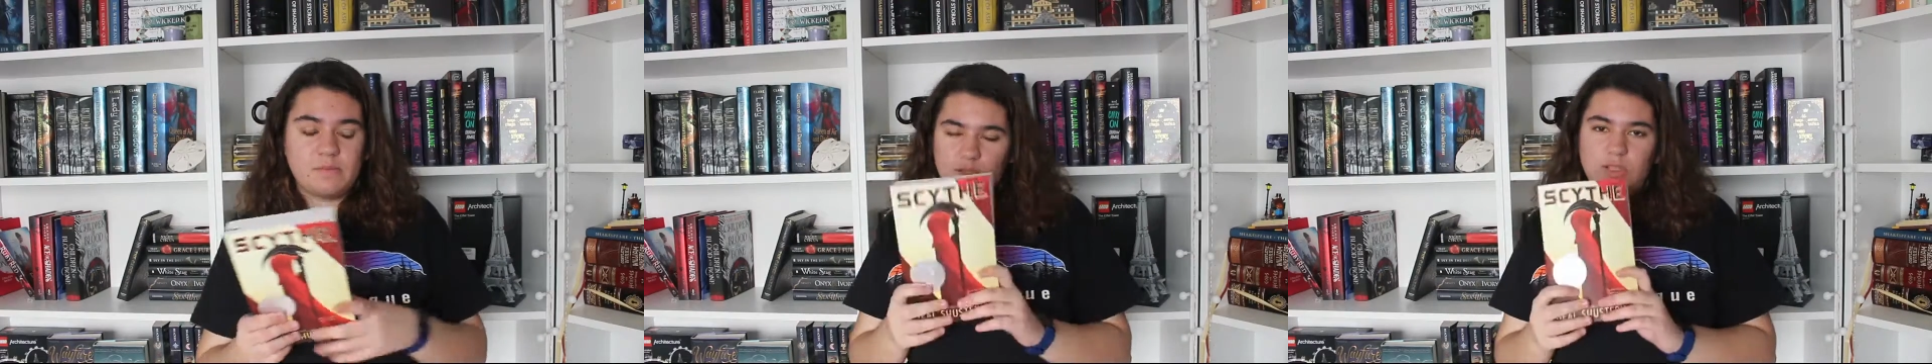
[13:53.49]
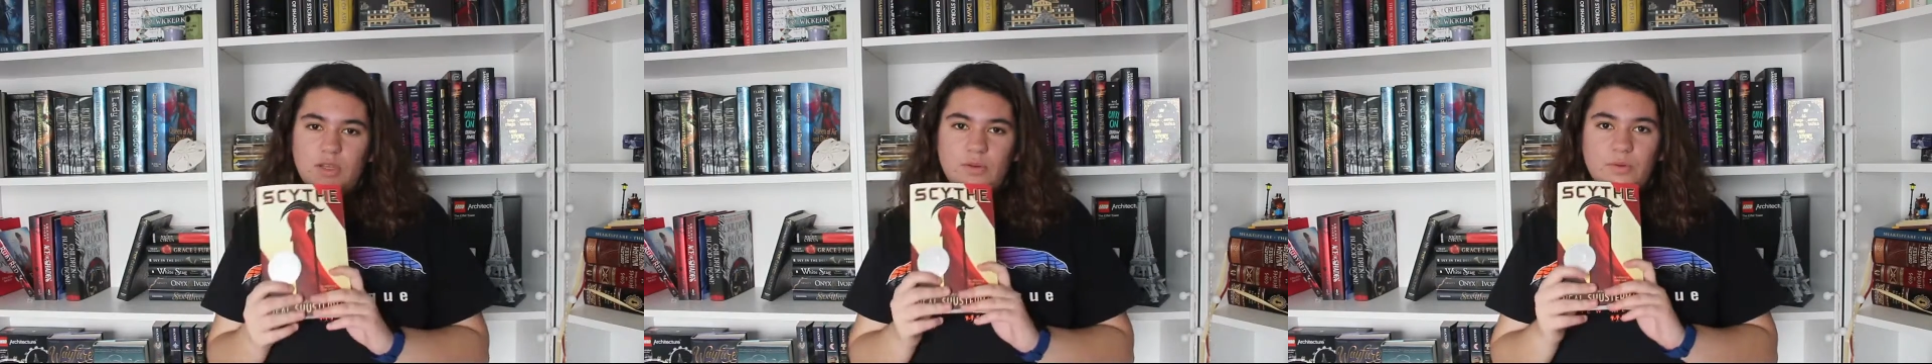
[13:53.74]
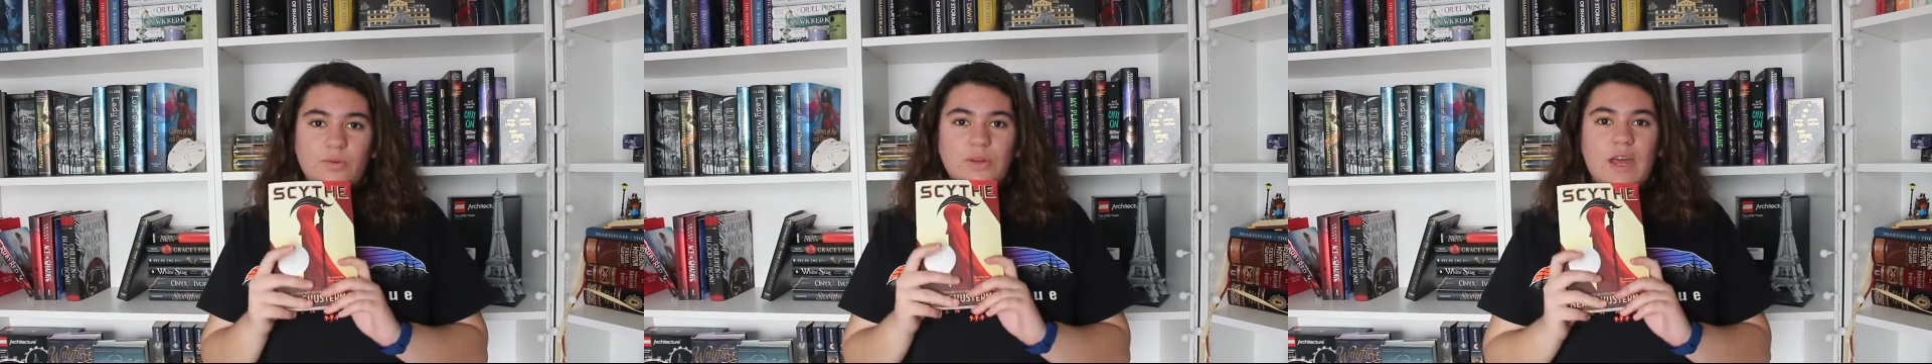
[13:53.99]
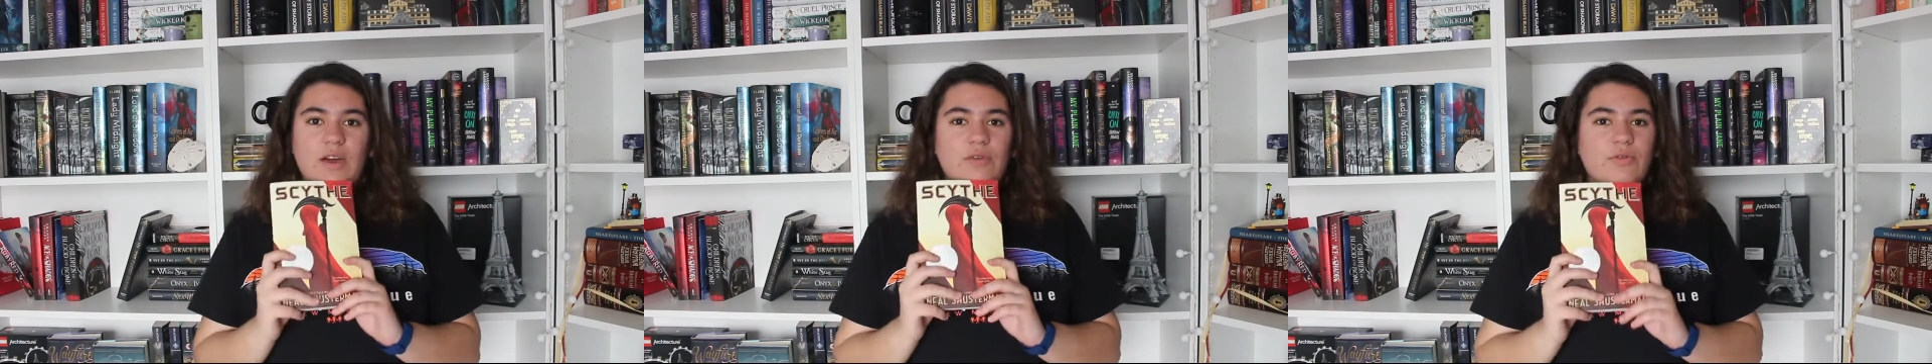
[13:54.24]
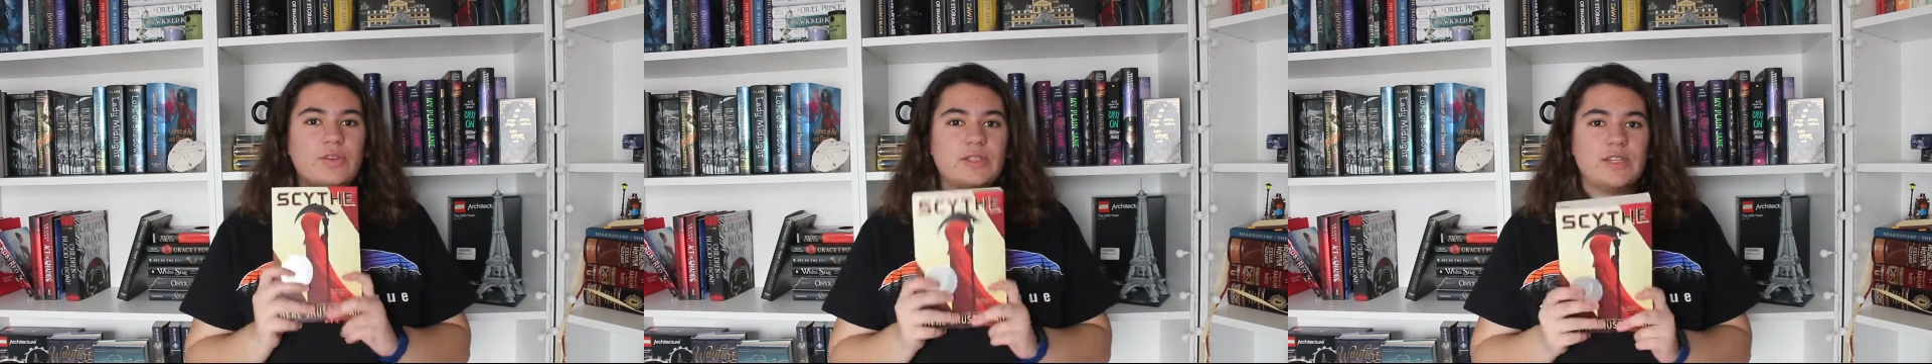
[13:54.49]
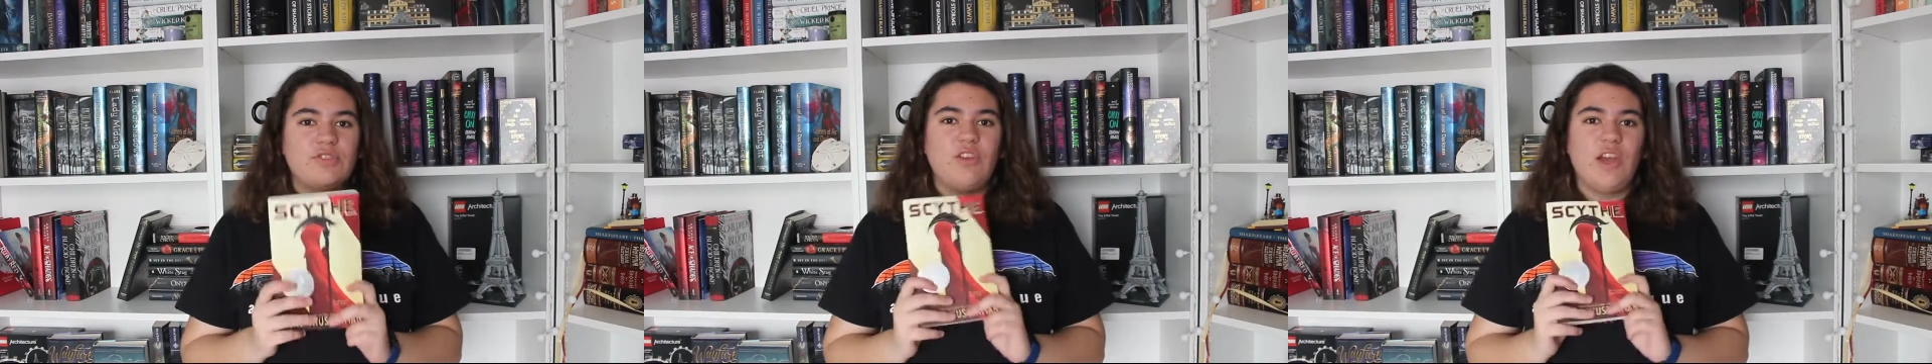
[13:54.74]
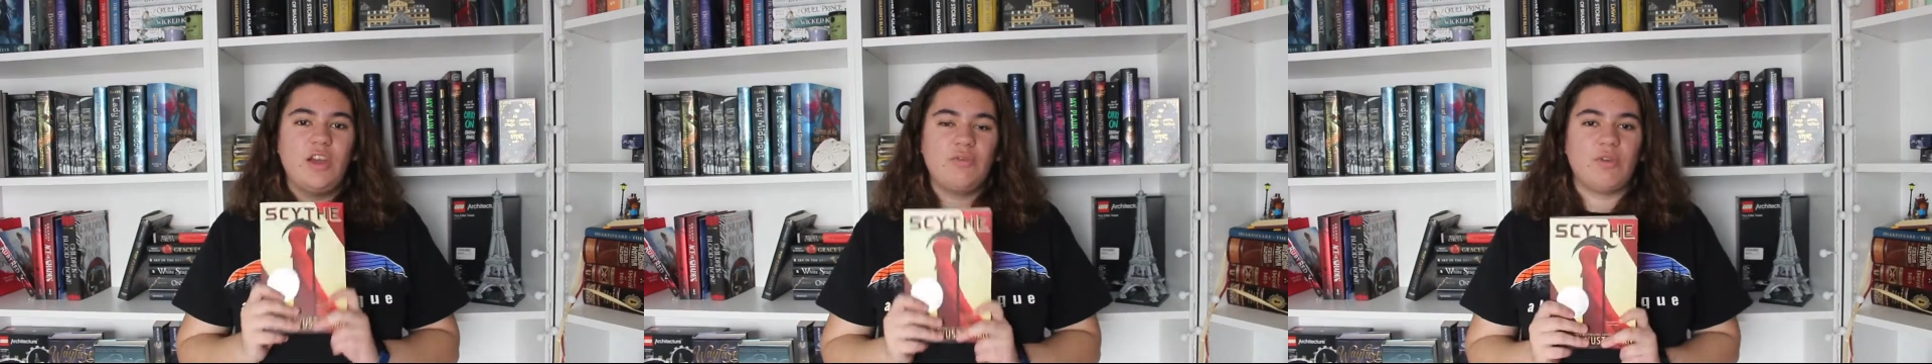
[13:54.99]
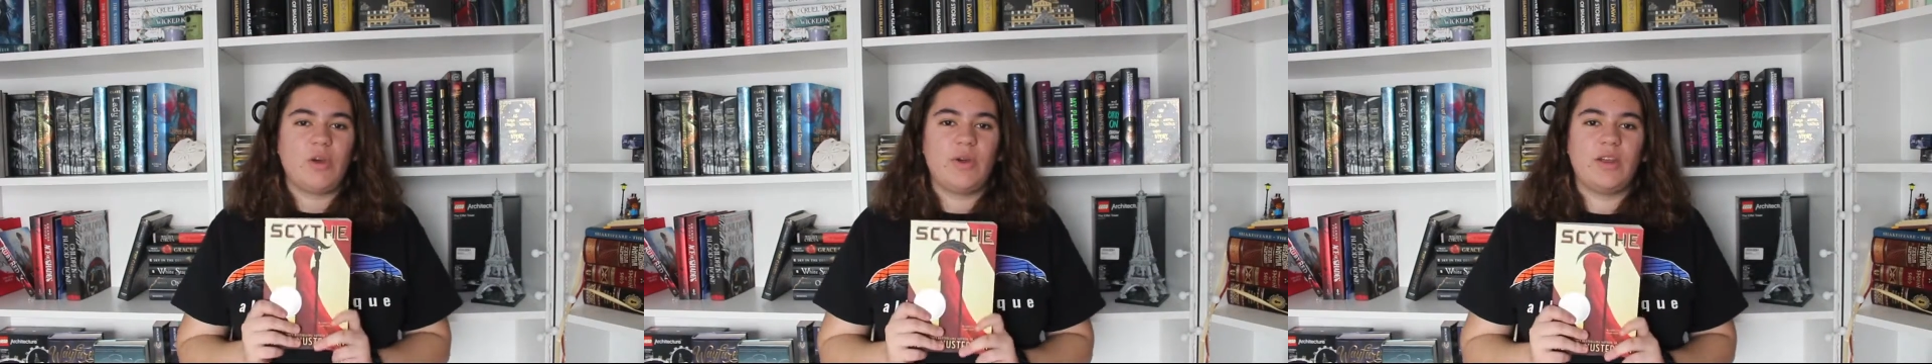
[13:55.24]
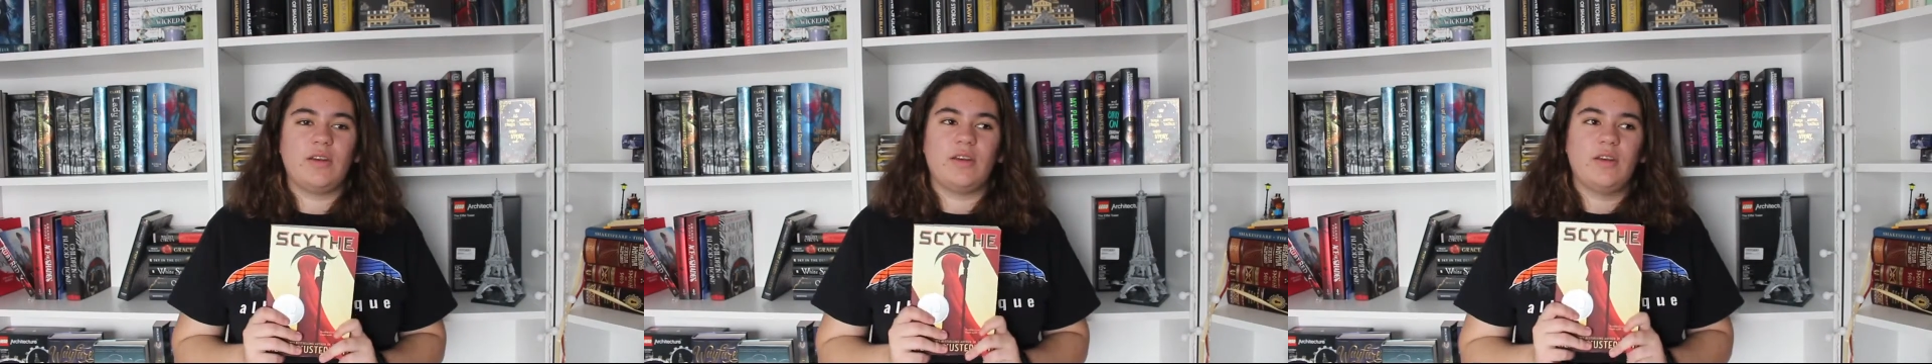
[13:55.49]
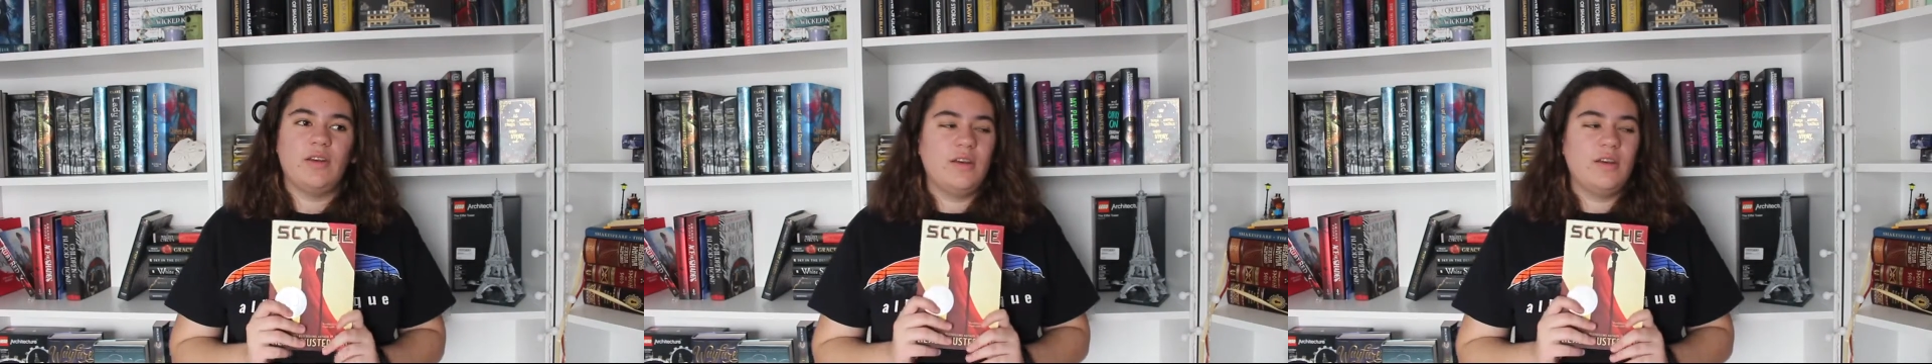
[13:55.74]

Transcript: So now Citra and Rowan